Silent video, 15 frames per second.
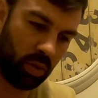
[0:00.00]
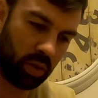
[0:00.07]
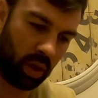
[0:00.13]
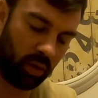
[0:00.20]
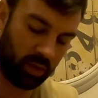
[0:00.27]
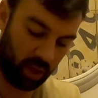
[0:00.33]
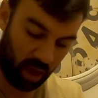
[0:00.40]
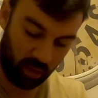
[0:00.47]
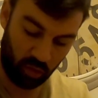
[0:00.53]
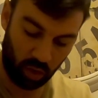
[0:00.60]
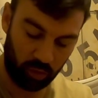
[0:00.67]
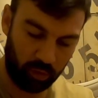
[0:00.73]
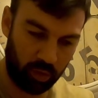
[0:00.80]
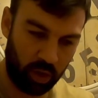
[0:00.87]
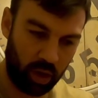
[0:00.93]
obviously I've gone
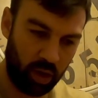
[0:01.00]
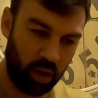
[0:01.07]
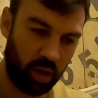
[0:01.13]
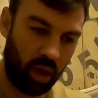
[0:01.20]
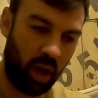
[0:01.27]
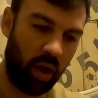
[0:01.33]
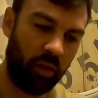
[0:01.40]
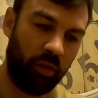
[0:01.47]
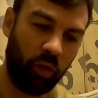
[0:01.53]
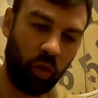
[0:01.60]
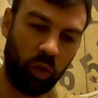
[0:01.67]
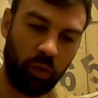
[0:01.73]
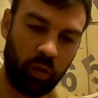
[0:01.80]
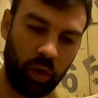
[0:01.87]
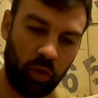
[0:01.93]
for a
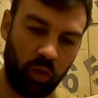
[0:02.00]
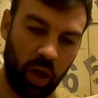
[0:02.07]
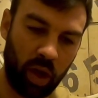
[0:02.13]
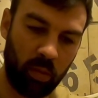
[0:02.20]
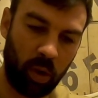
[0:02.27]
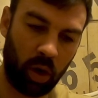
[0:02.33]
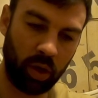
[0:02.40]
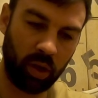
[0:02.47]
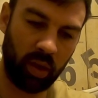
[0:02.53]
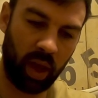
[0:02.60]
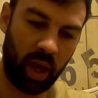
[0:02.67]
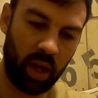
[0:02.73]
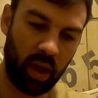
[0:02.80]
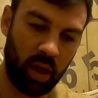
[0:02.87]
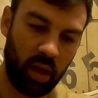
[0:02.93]
4-foot rig body
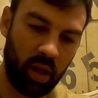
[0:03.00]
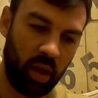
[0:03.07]
then.